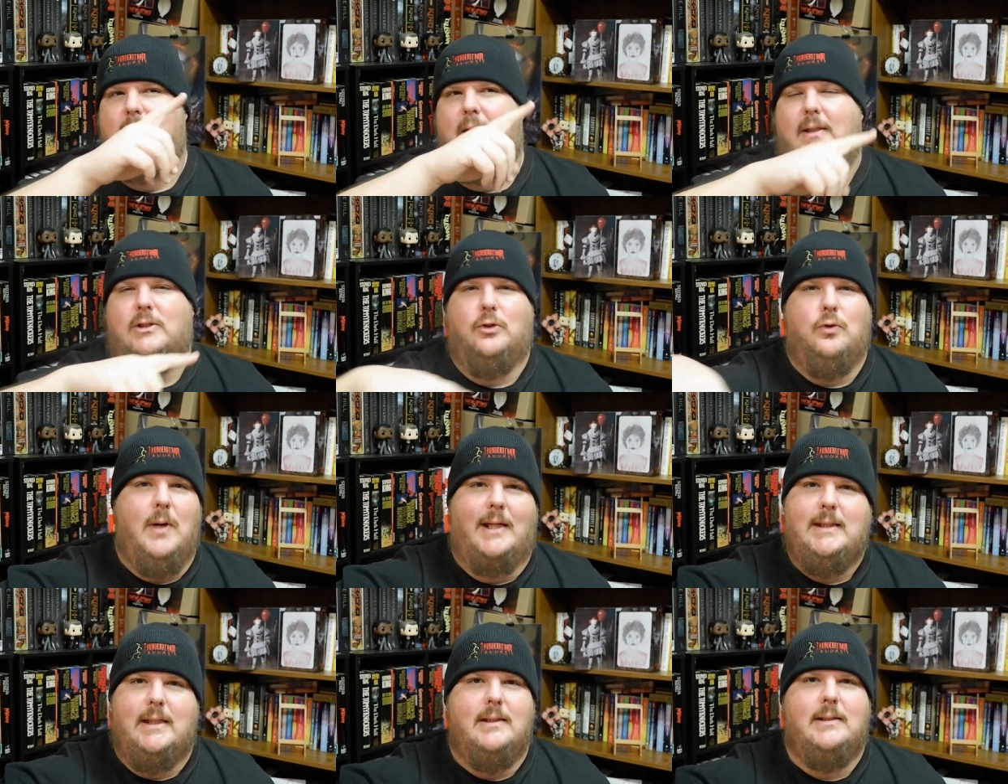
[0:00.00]
this
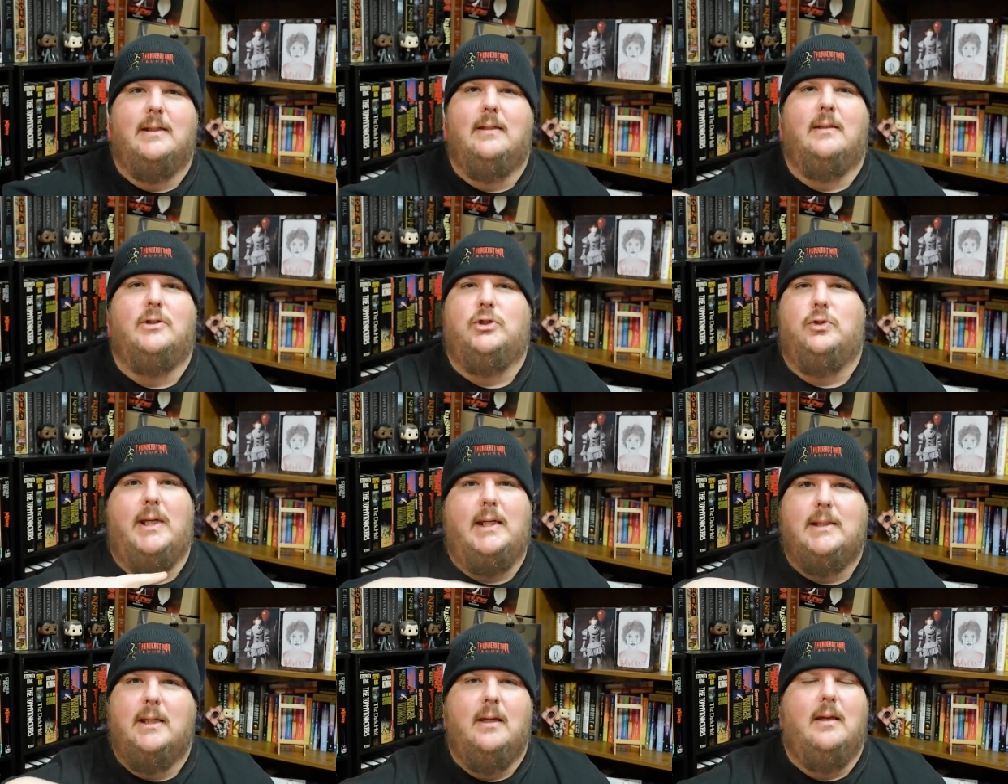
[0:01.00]
crescent
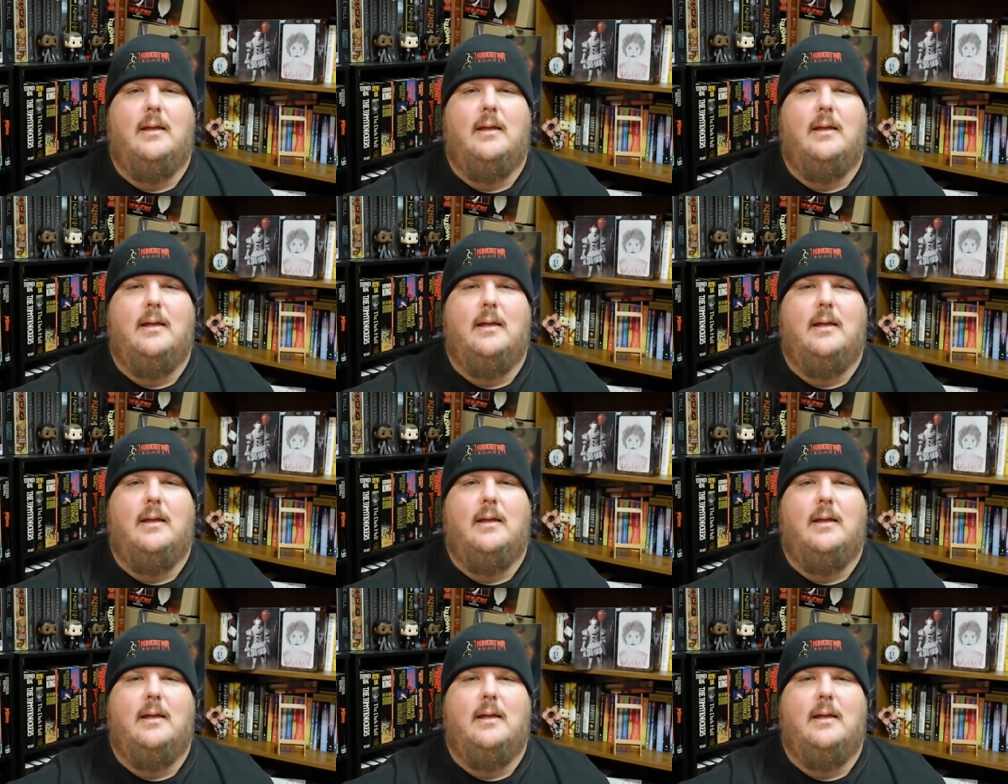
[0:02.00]
street.